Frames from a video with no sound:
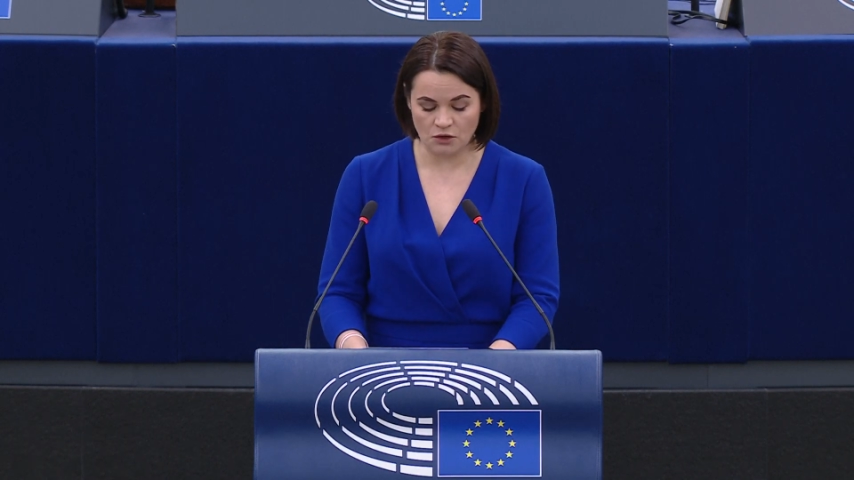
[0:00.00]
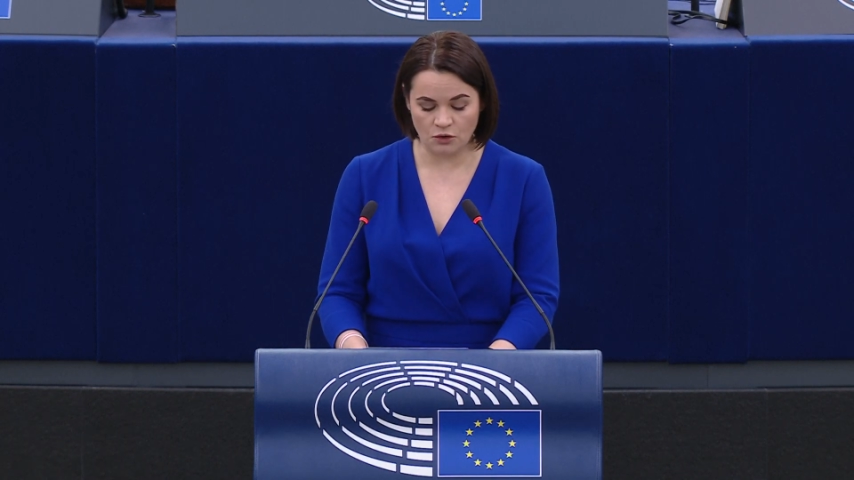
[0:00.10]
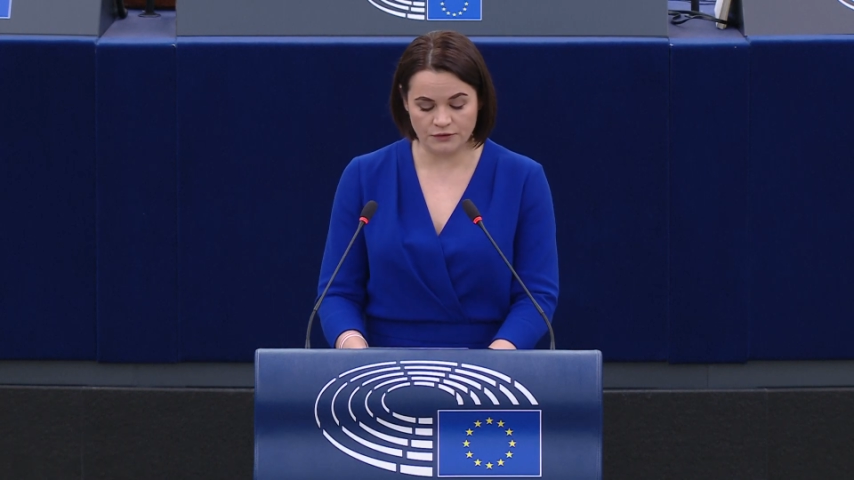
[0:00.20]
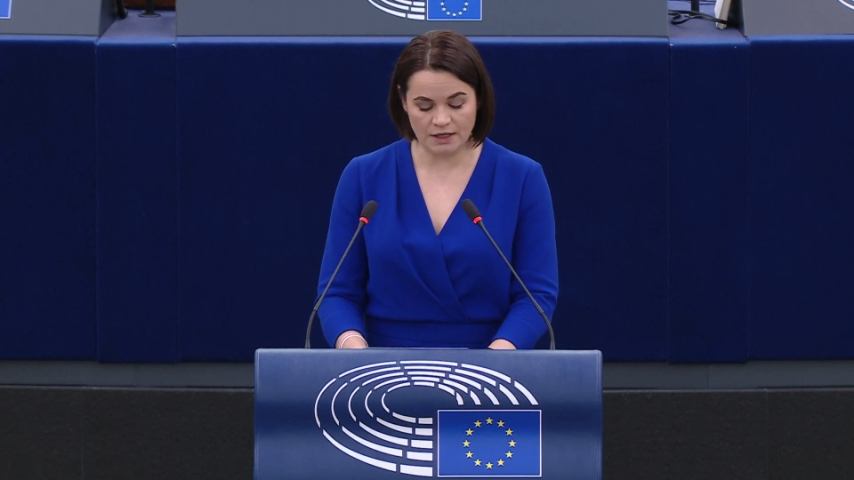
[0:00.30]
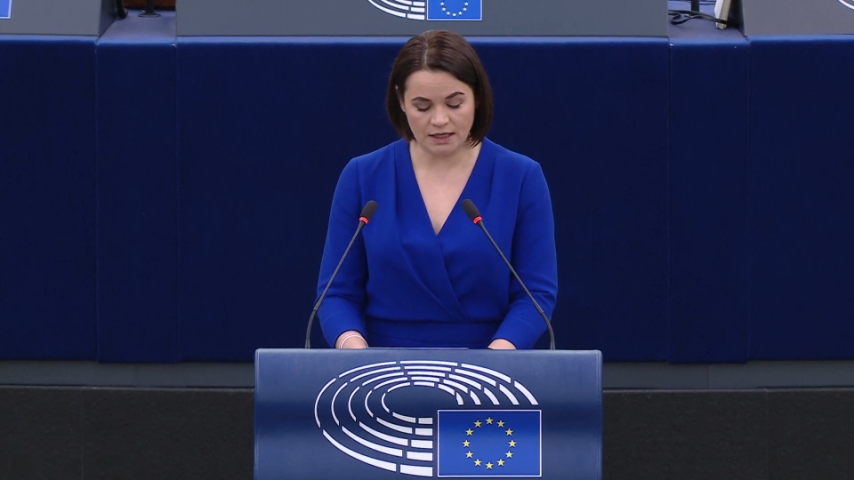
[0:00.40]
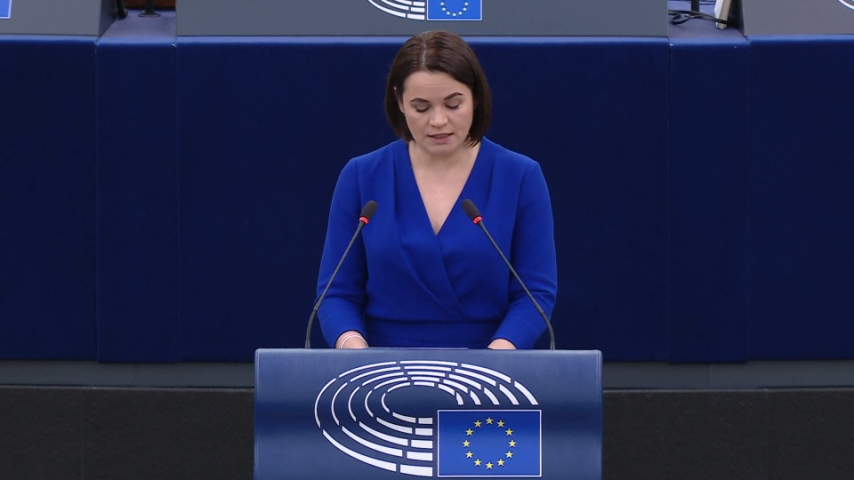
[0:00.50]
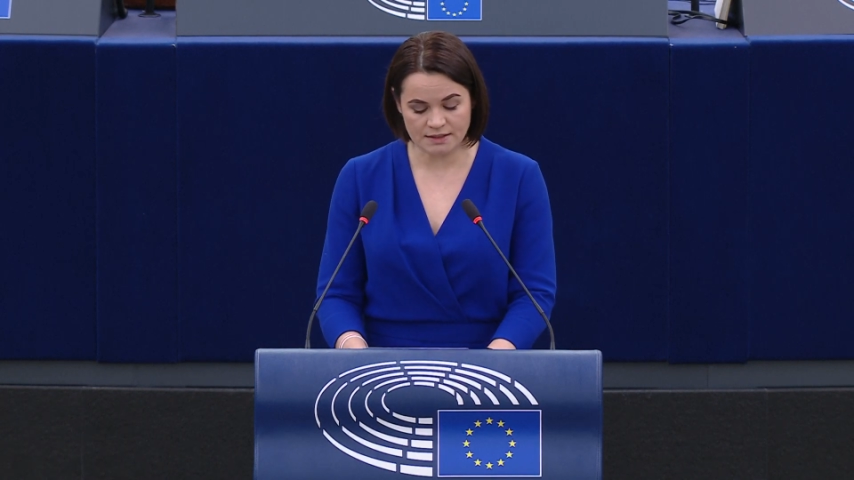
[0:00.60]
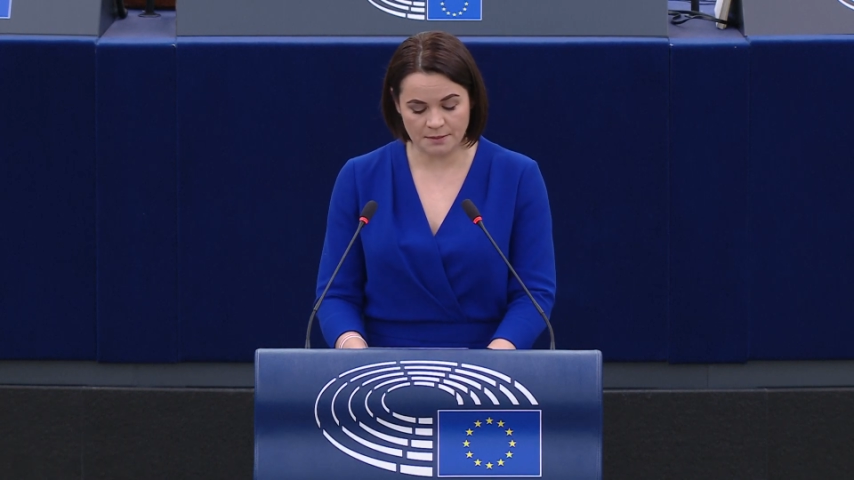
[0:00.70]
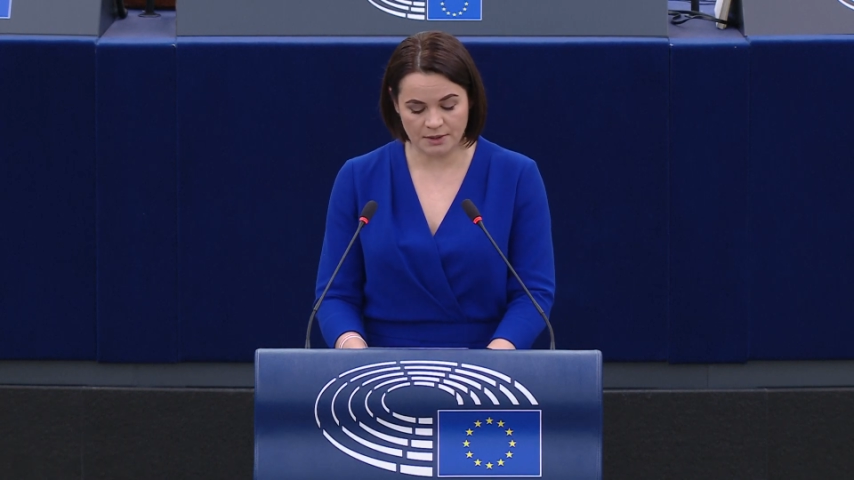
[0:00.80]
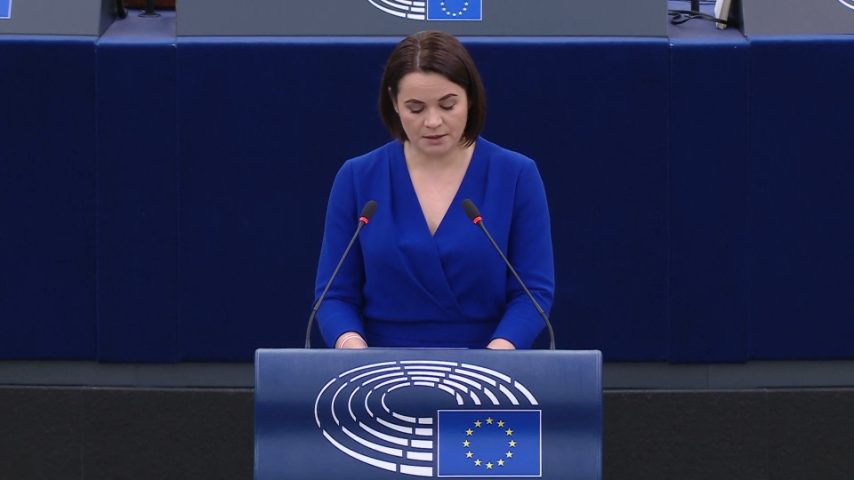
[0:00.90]
of the
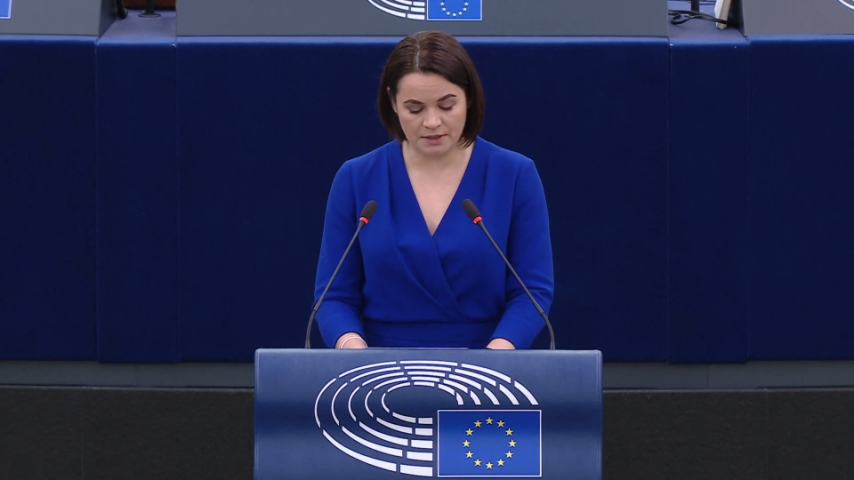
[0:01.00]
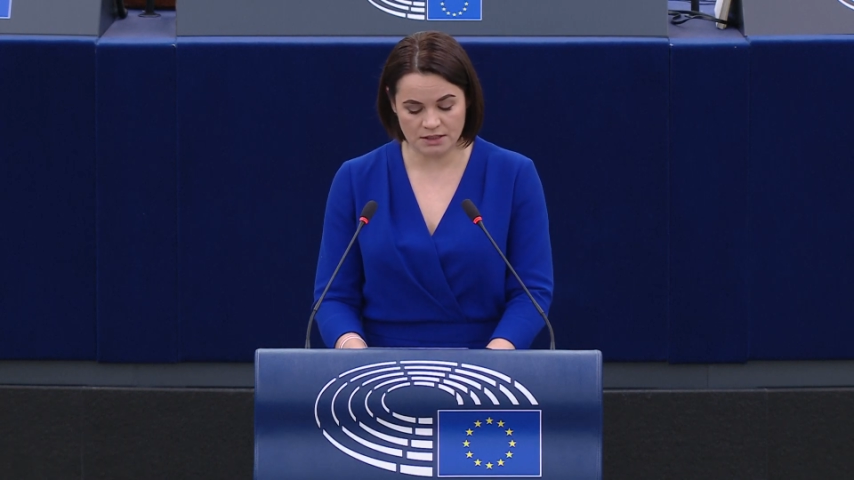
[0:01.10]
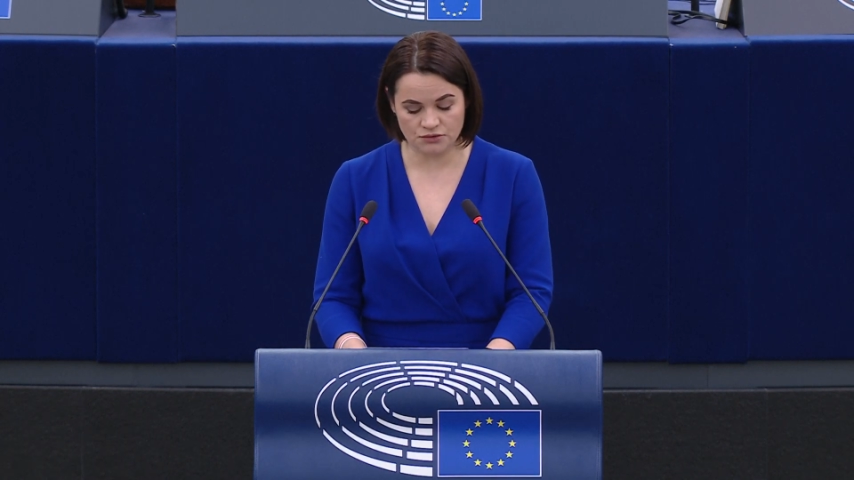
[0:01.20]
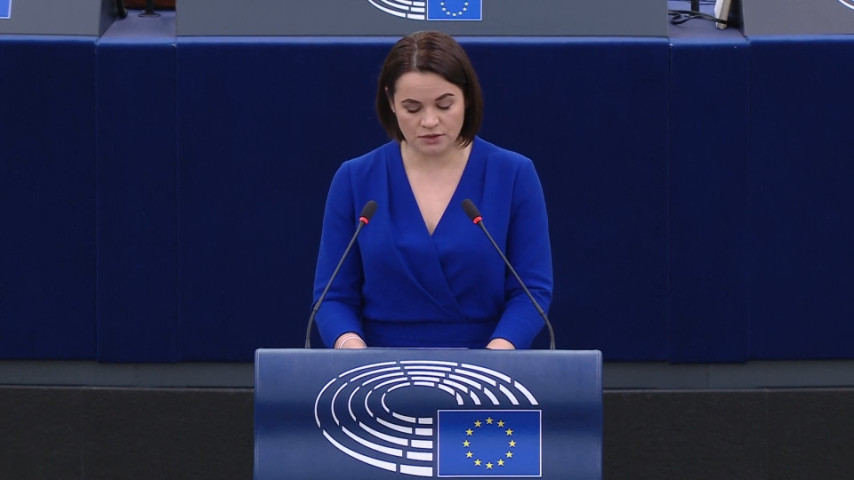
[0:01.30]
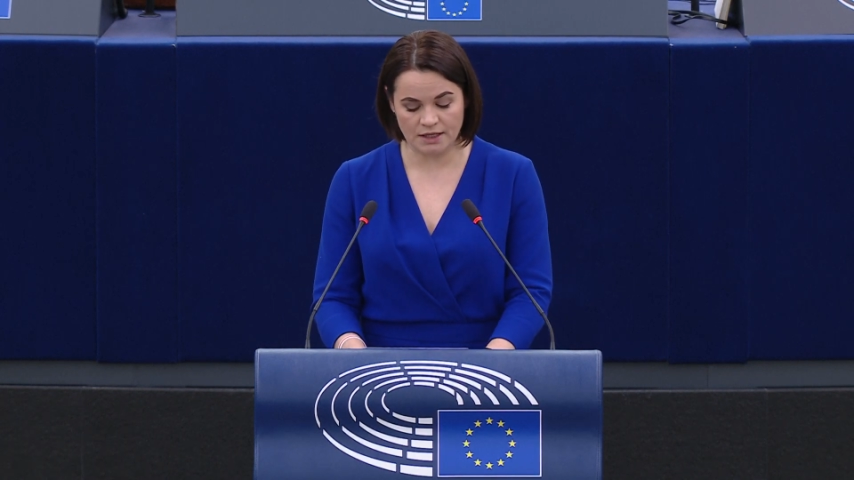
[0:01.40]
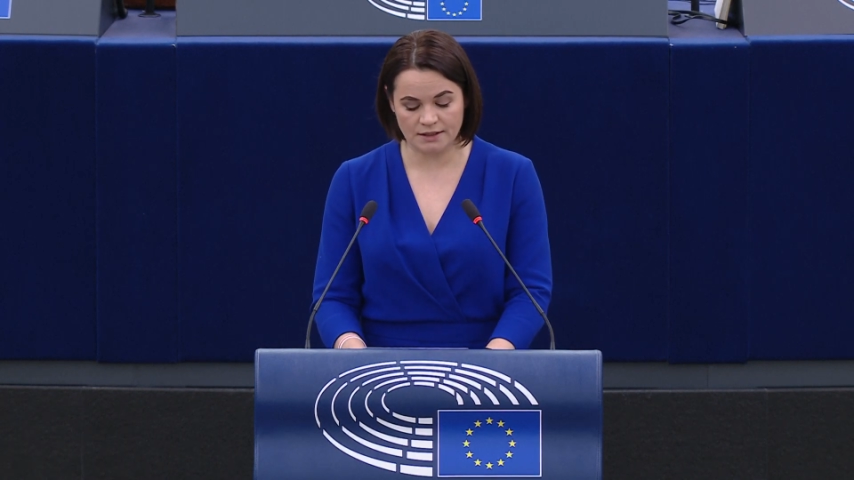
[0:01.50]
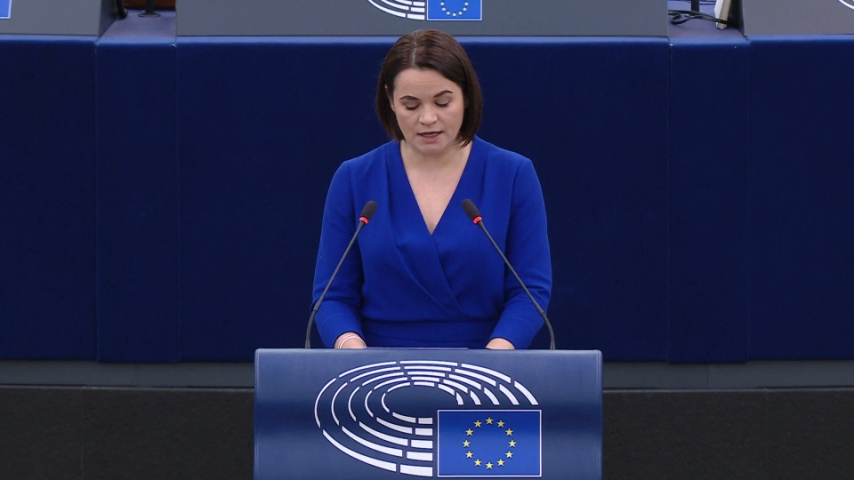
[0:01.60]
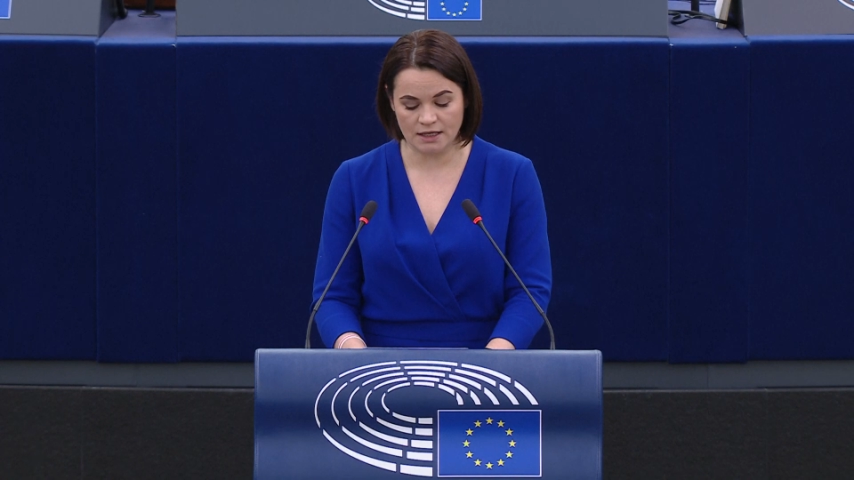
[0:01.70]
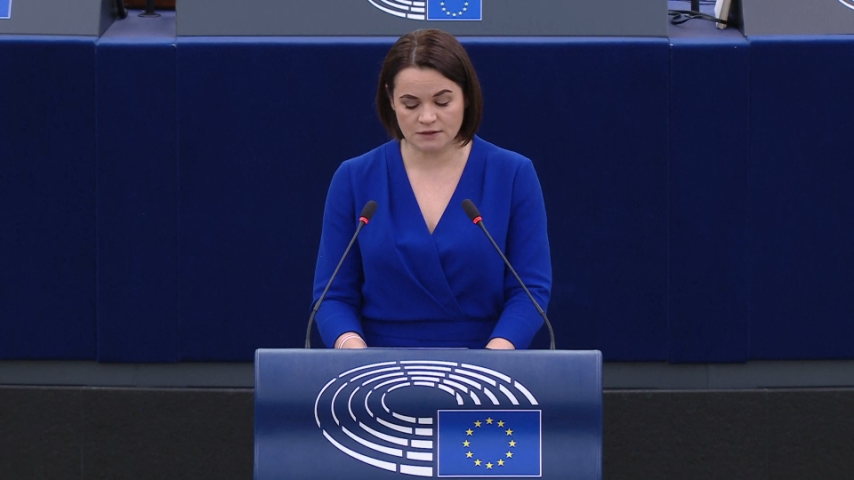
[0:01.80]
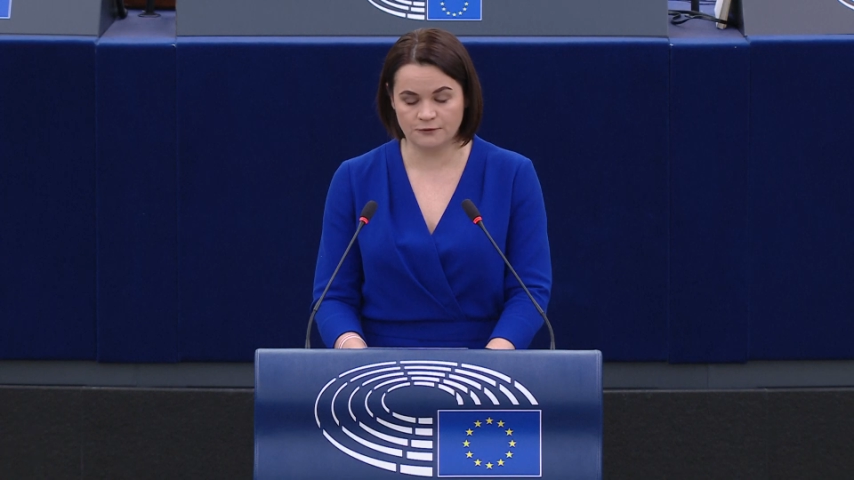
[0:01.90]
Interparliamentary
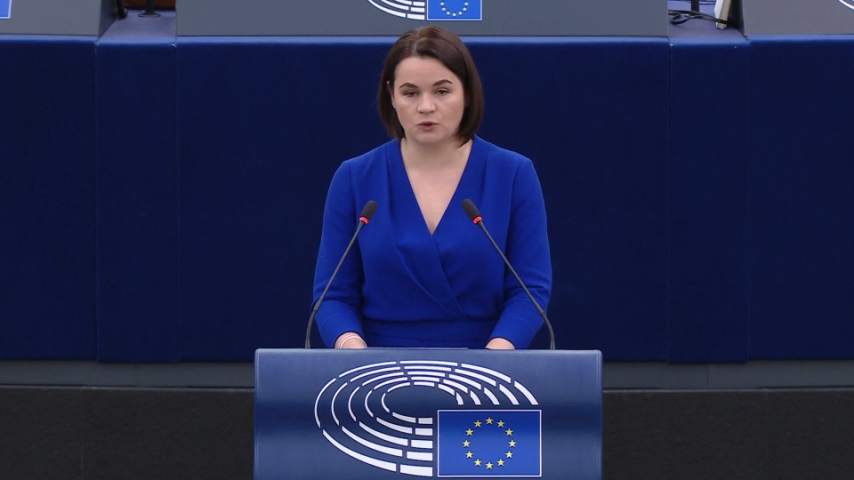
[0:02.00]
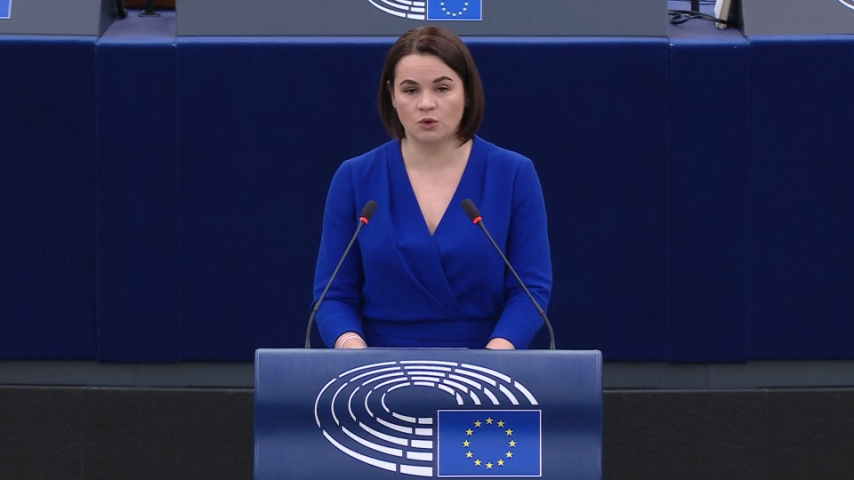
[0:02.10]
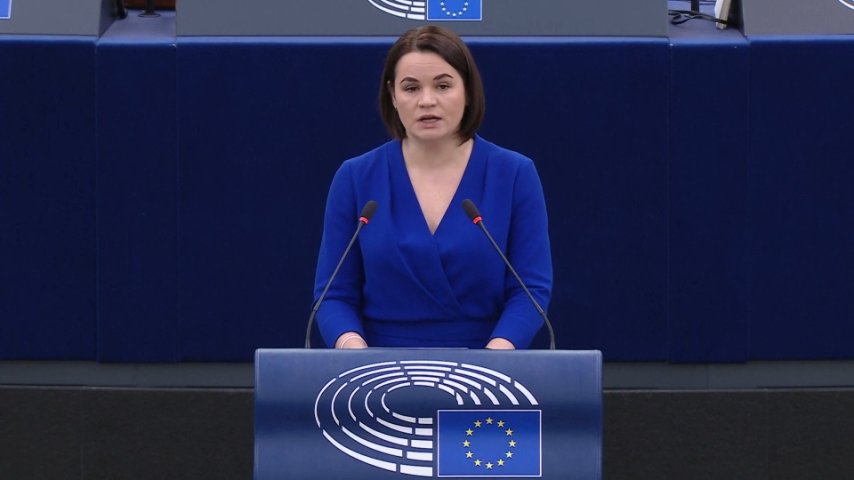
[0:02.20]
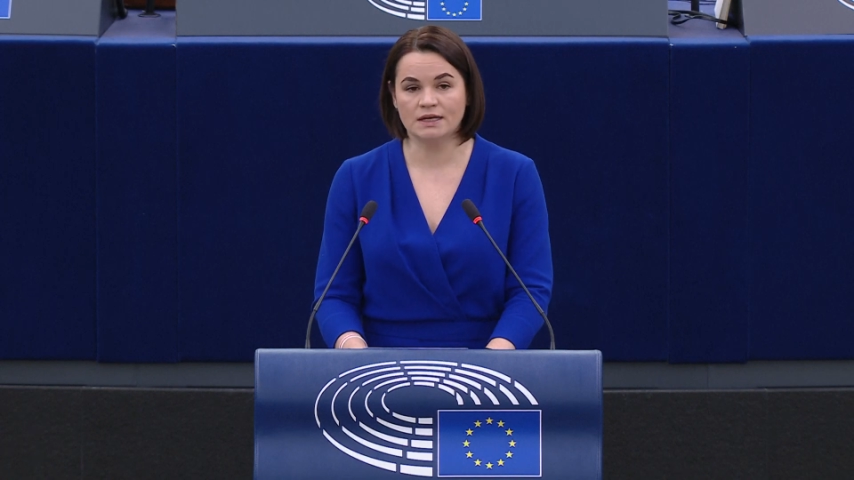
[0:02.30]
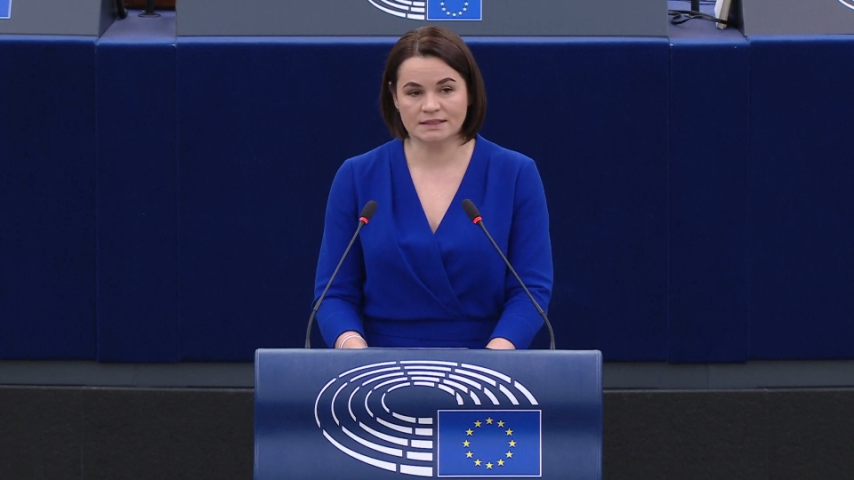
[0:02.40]
Alliance for